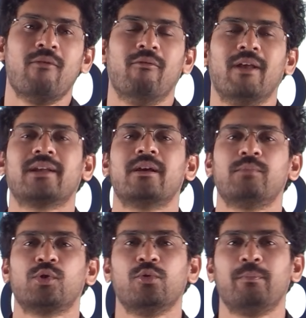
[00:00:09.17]

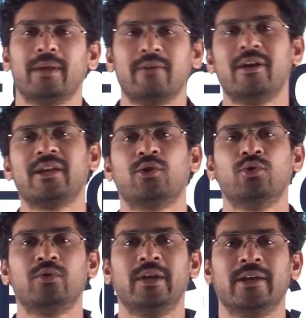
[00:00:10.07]
Welcome to
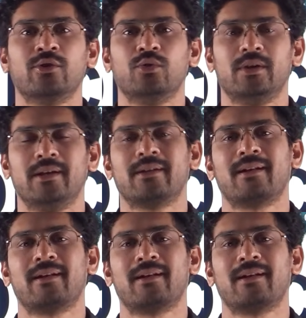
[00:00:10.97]
PYQ Decoder